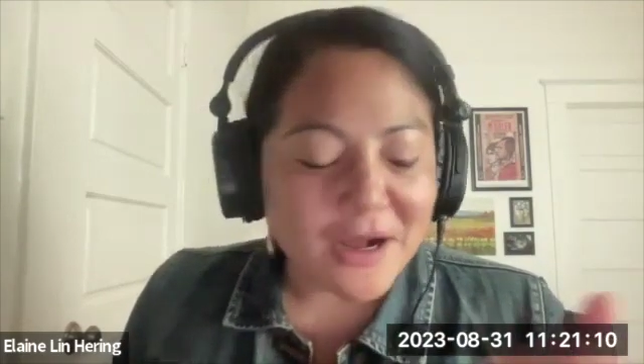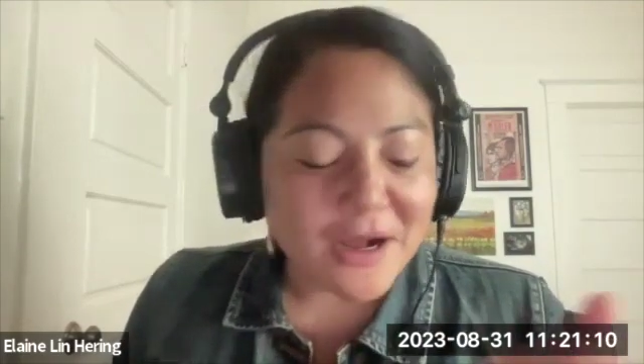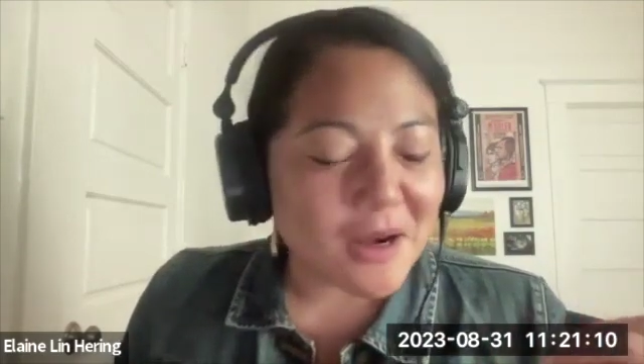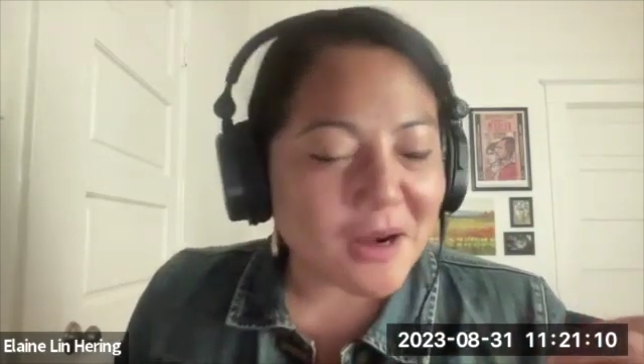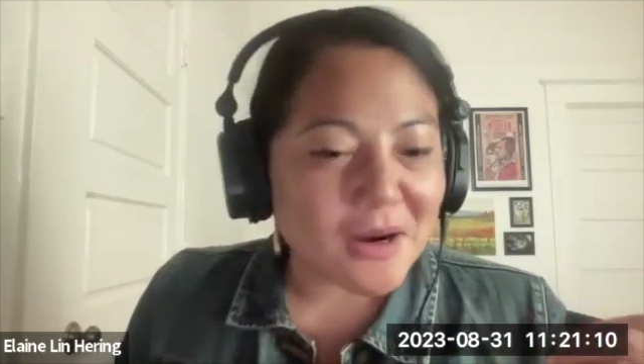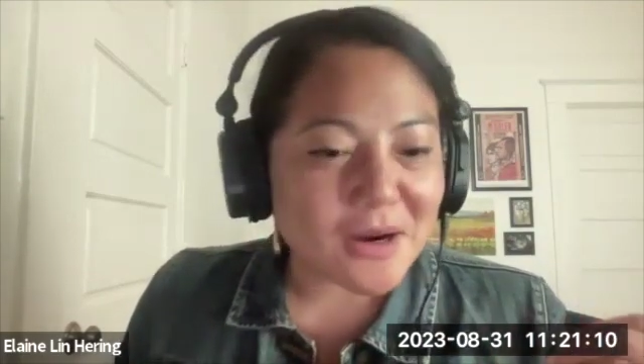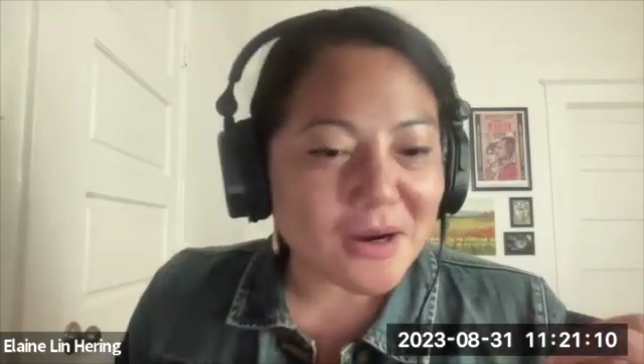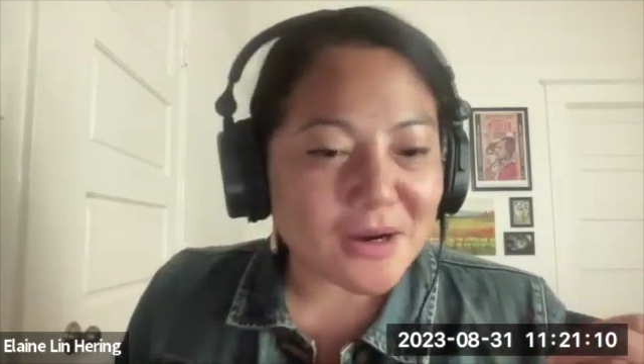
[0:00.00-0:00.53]

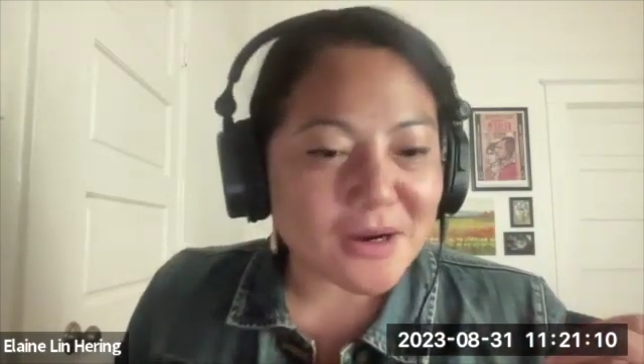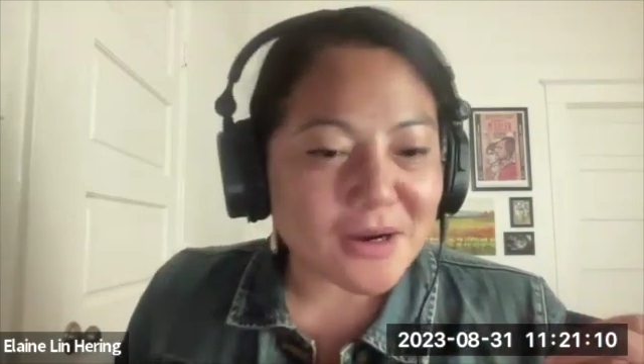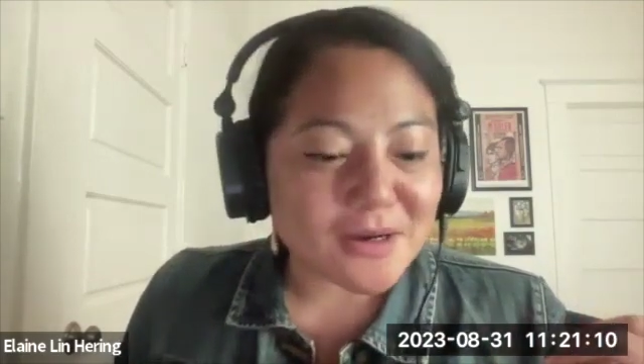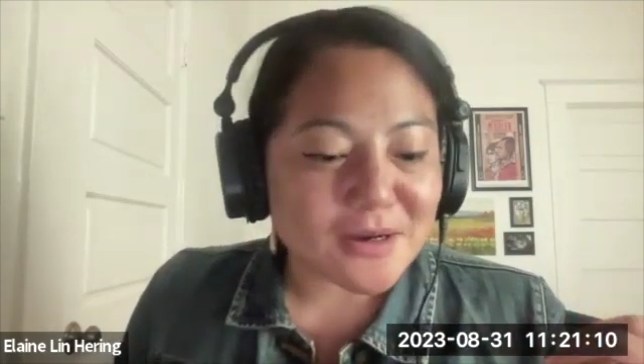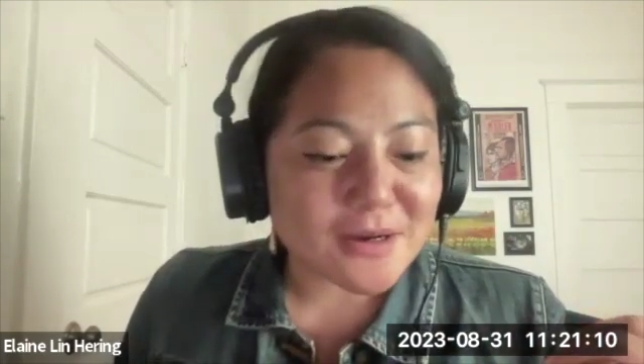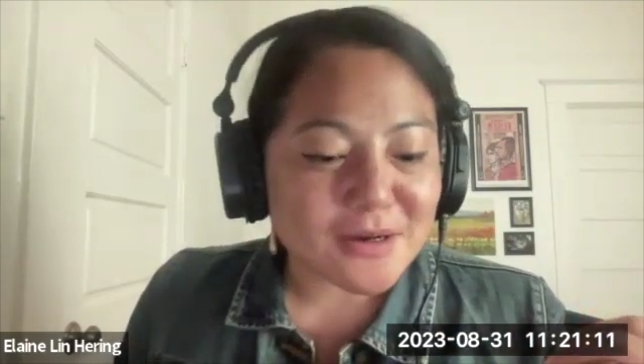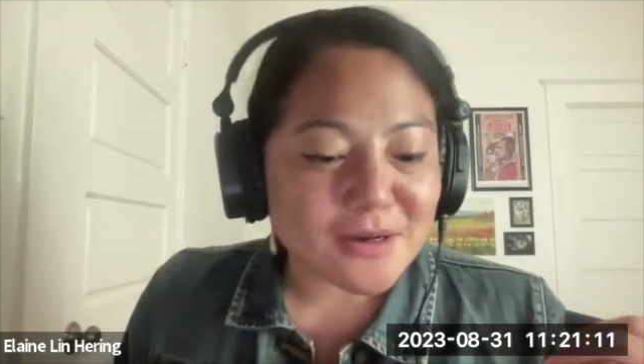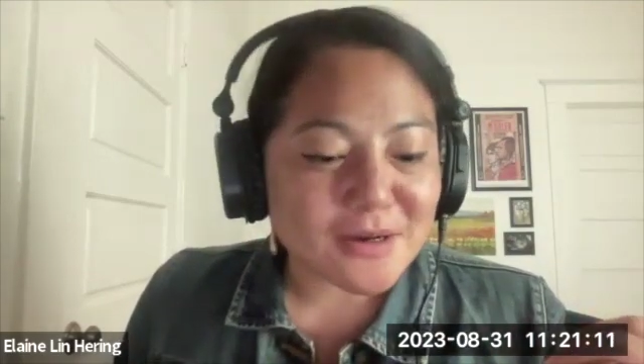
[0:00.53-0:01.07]
our
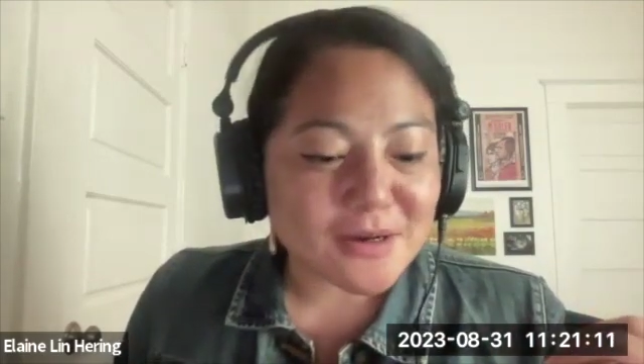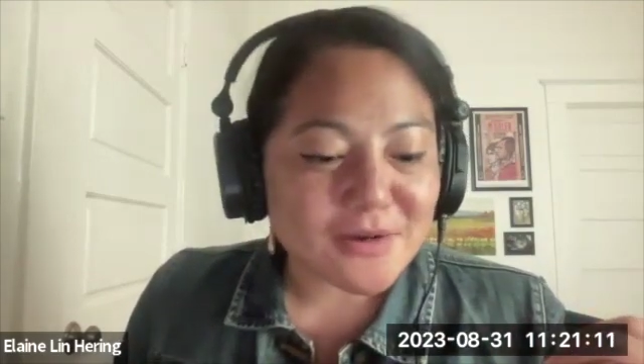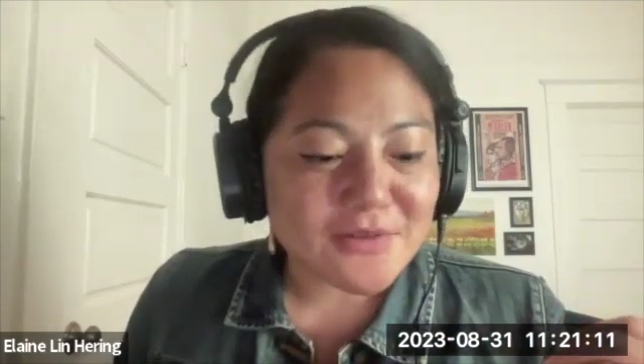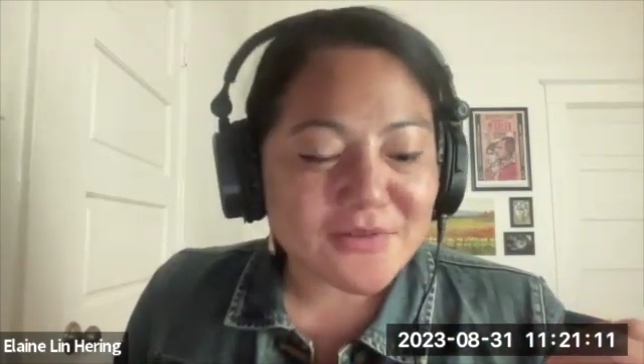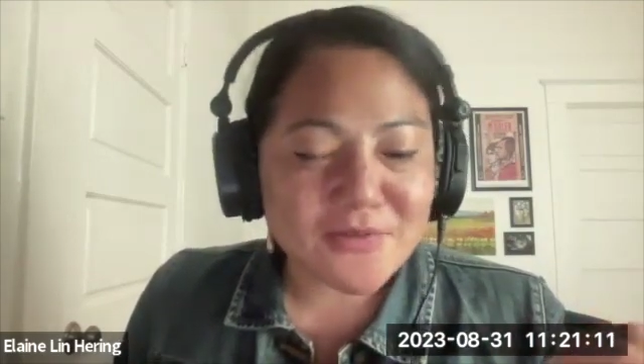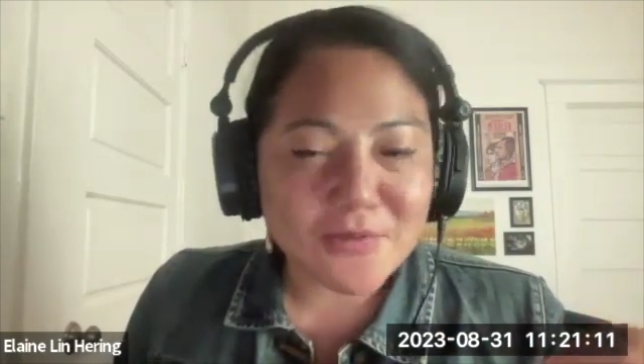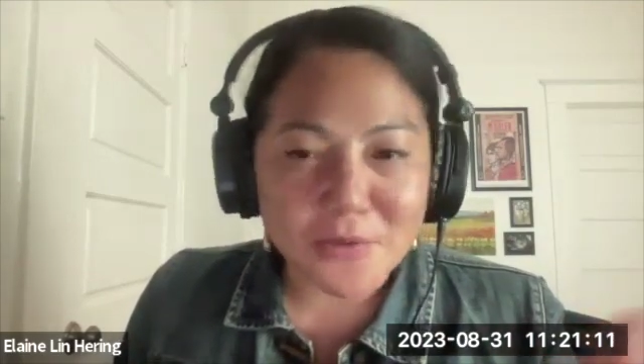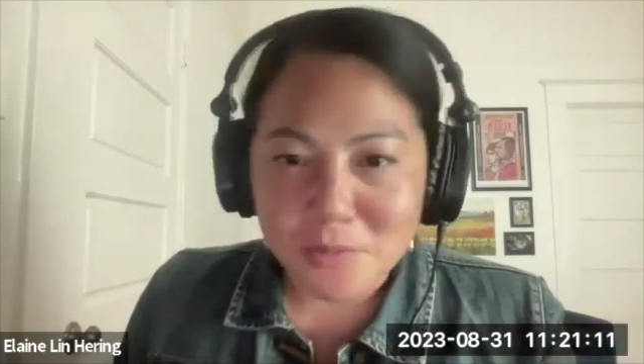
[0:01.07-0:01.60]

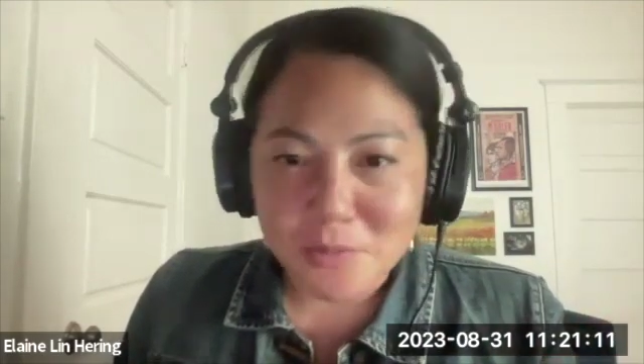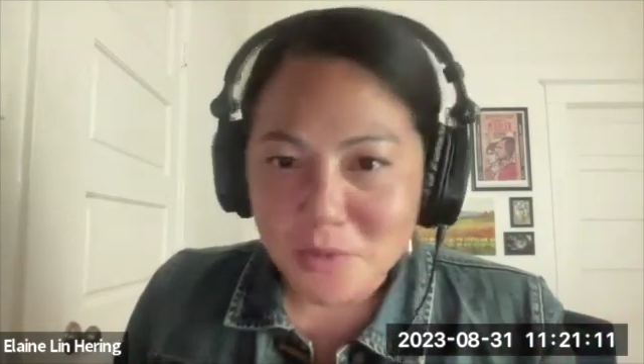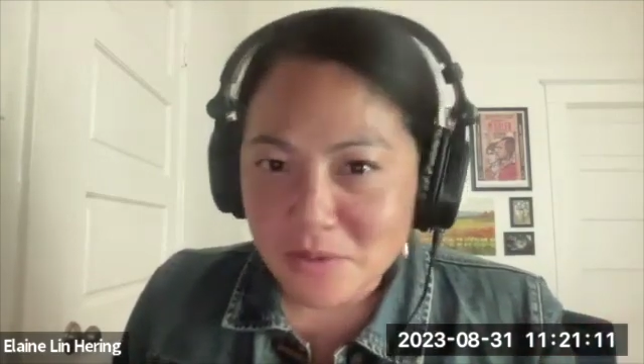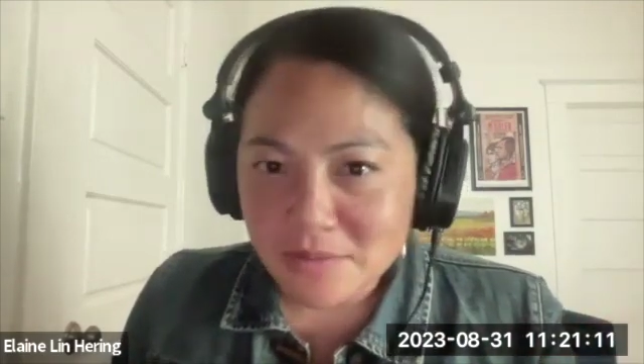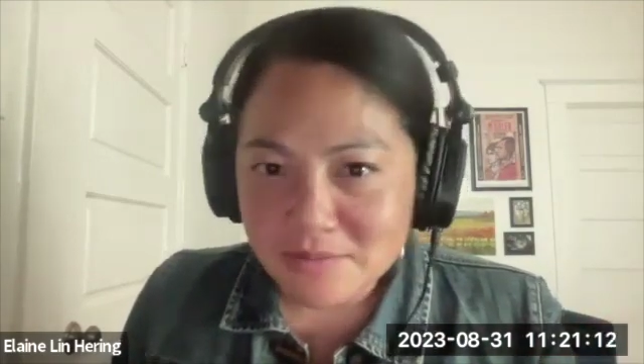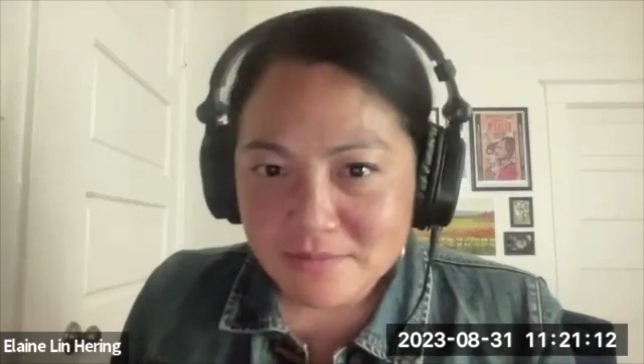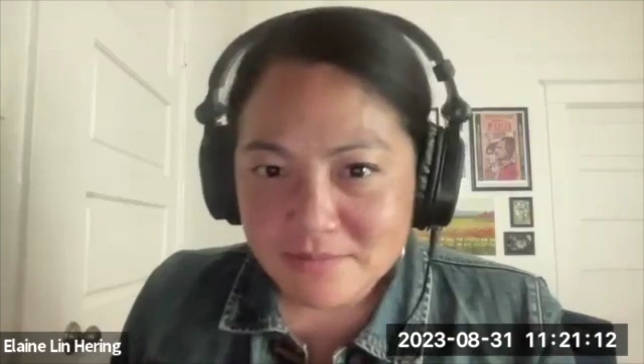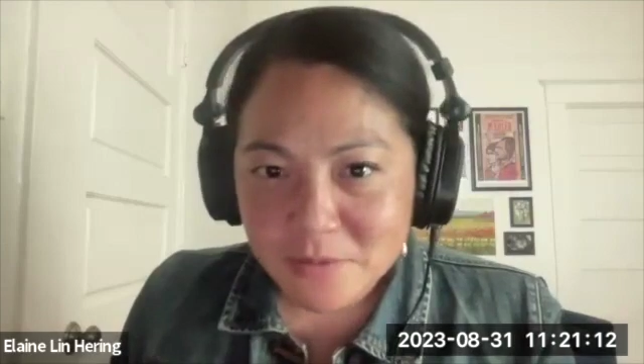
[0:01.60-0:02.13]

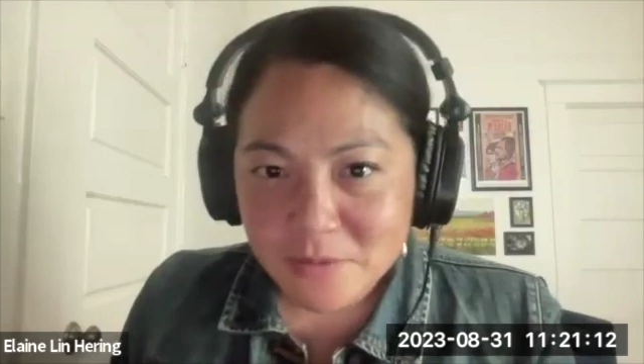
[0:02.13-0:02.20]
formal